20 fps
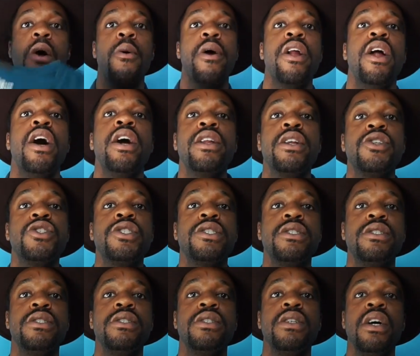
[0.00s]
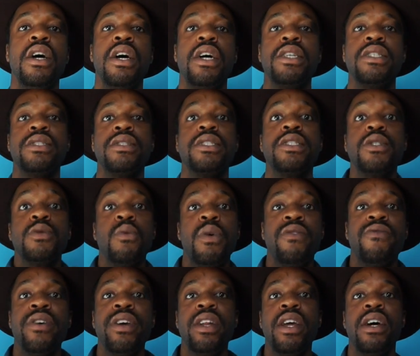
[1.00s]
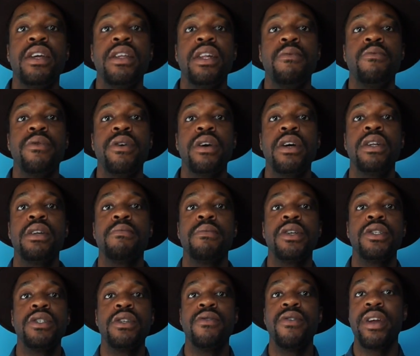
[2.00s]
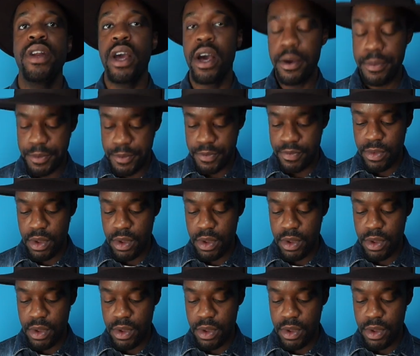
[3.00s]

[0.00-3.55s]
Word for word: I wear it under shirt. This is one right now that I'm wearing under my shirt right now.